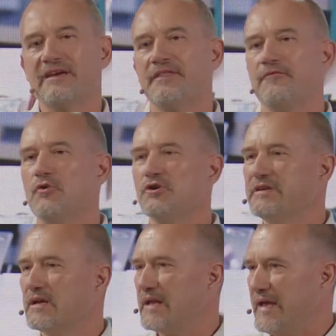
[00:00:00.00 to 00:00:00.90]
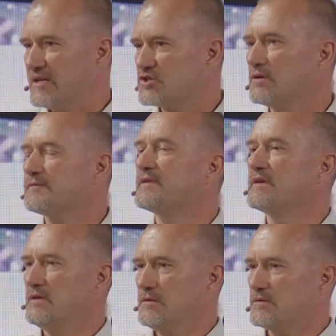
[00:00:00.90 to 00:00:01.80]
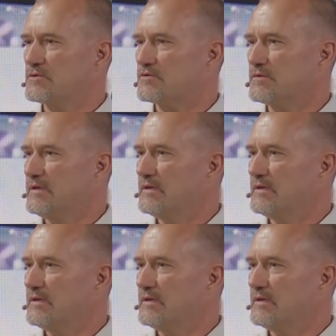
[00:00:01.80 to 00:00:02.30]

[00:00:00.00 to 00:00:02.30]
at the vertical edge of the industry,